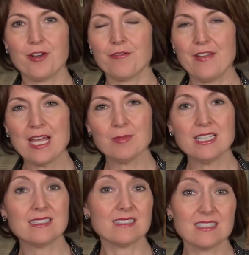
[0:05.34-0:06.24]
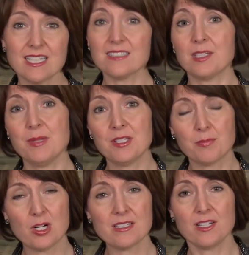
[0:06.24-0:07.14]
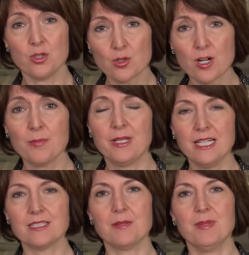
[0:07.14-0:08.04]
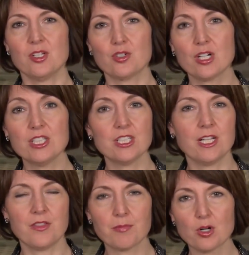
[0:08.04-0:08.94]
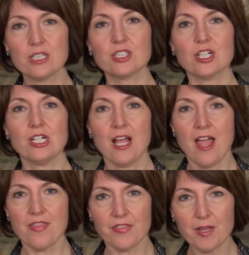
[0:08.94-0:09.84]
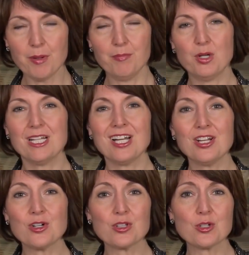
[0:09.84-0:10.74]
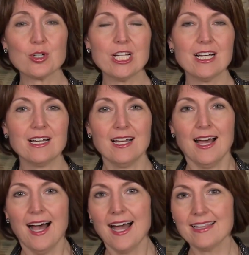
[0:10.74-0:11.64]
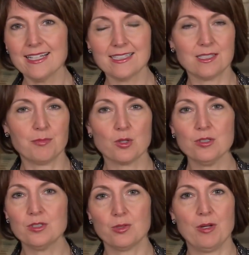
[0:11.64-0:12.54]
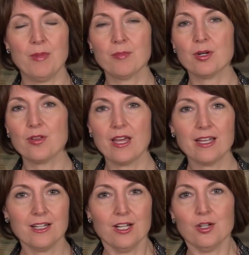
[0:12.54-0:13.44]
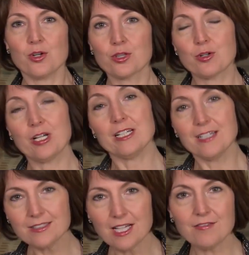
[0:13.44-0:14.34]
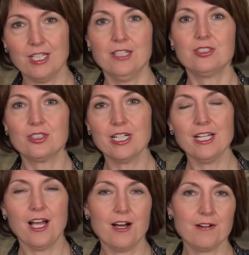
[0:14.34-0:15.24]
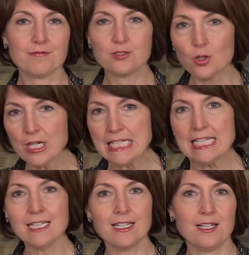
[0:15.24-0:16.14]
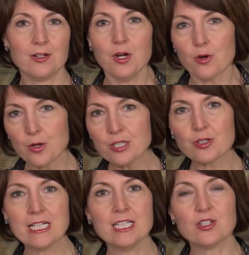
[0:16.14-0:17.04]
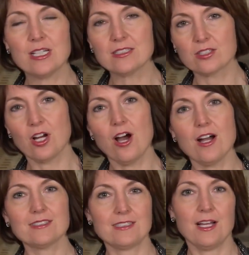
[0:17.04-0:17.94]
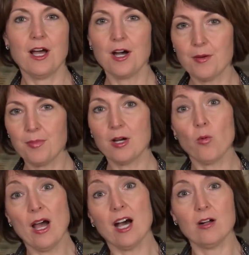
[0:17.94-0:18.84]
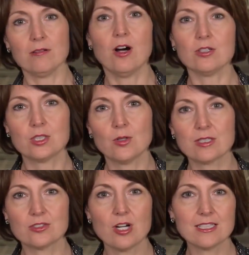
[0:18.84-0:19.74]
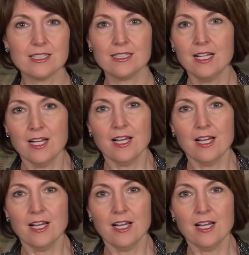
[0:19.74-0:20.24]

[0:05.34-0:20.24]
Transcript: their families. It's a testament to President Trump and his administration and the pressure that they've been putting on North Korea. I think it's important to remember that North Korea does have a history of joining or entering into these talks, but while also extracting,